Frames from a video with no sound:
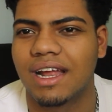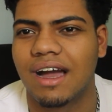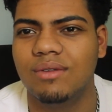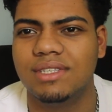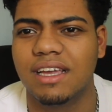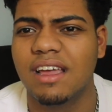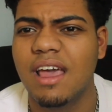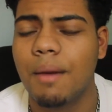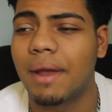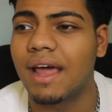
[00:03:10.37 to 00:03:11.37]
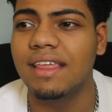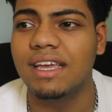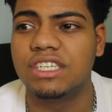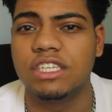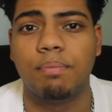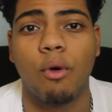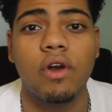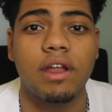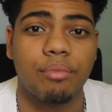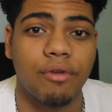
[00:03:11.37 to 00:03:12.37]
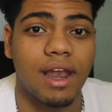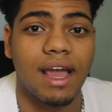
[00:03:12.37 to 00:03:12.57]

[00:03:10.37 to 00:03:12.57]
accounting, but I think it's just boring, bro.